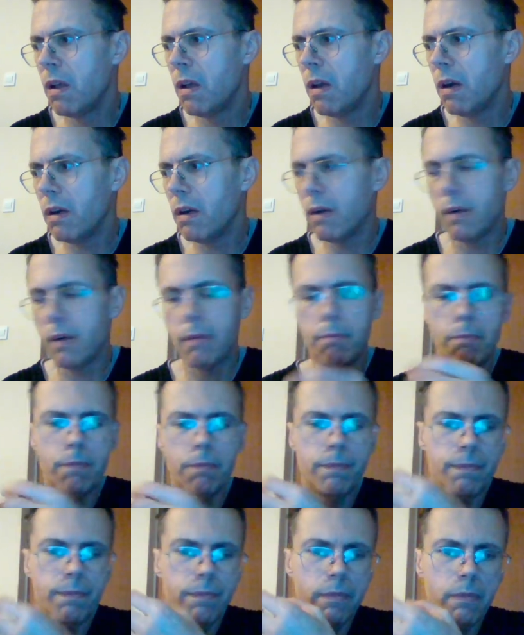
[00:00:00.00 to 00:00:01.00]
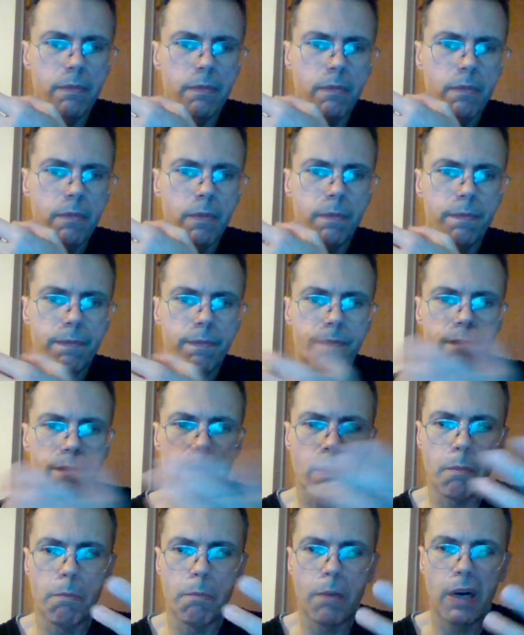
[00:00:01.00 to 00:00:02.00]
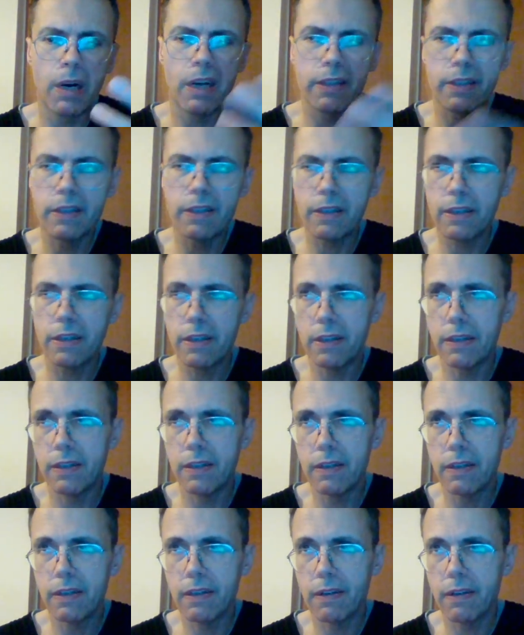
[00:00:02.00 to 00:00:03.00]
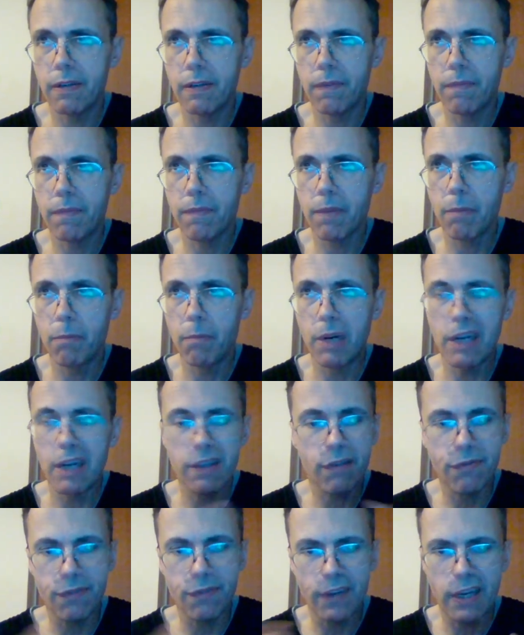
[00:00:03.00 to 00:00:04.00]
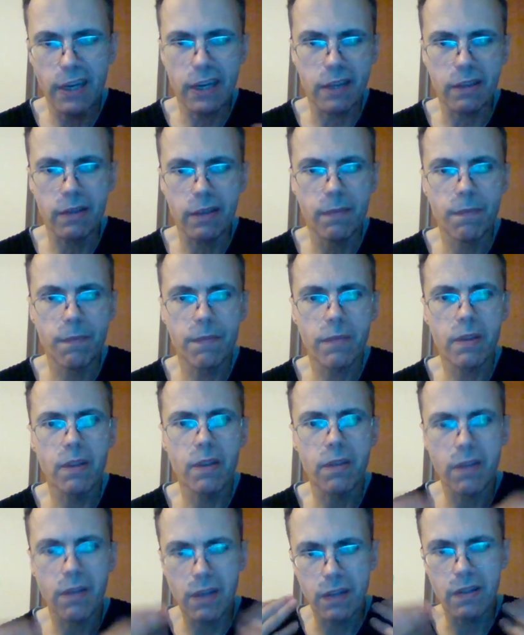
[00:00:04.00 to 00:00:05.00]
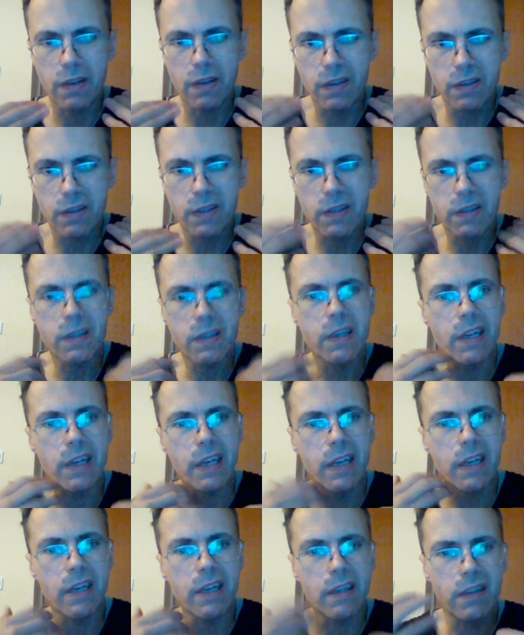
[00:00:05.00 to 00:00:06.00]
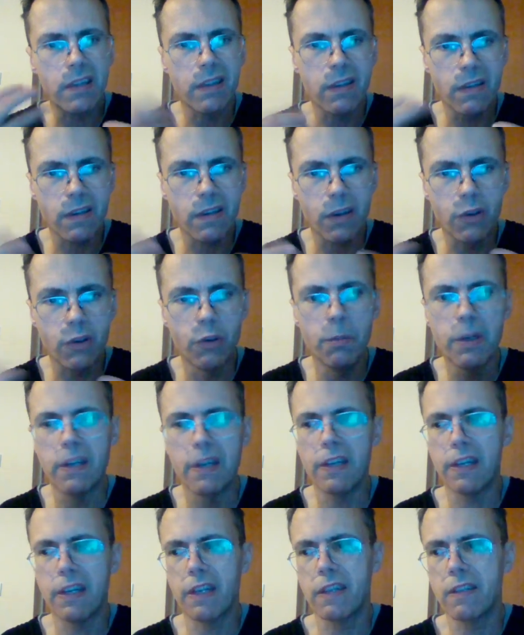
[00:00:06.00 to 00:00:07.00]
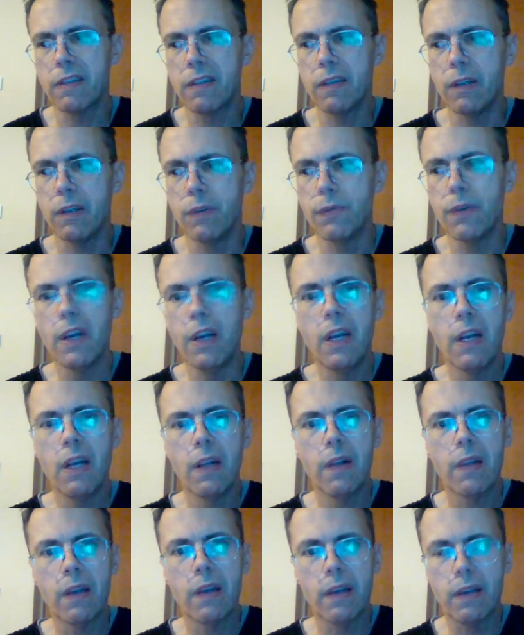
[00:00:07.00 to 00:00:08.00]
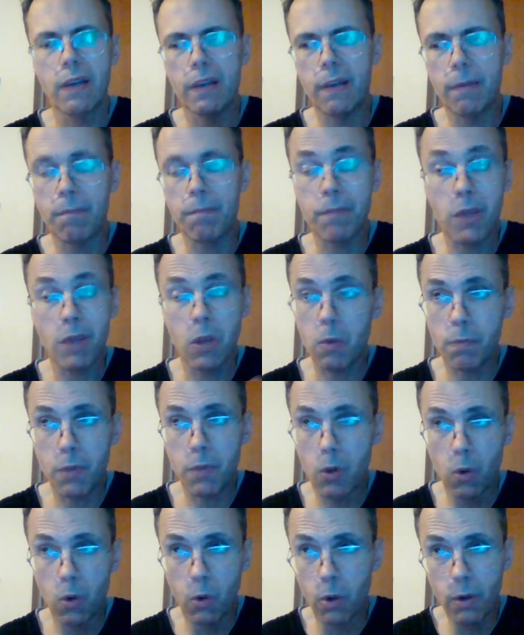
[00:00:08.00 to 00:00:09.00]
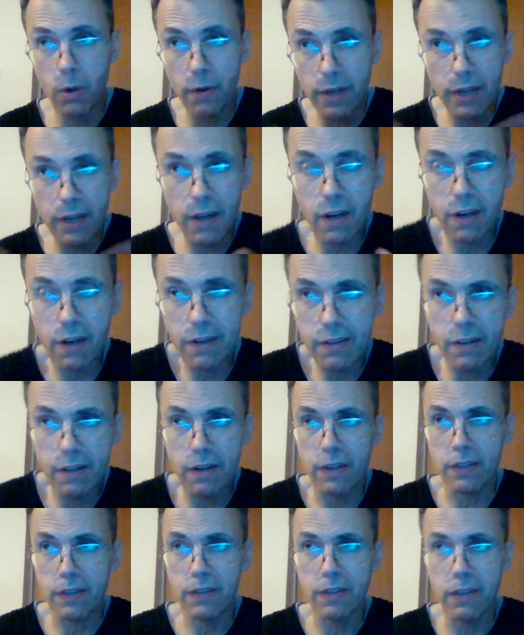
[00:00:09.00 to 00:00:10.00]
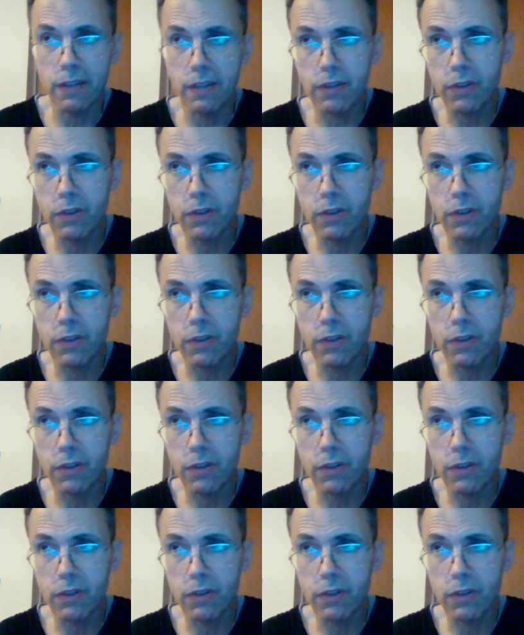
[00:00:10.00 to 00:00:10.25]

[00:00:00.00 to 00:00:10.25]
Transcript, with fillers: uh, body uh, body fat that is creating that is accumulating itself, uh, or in arteries that is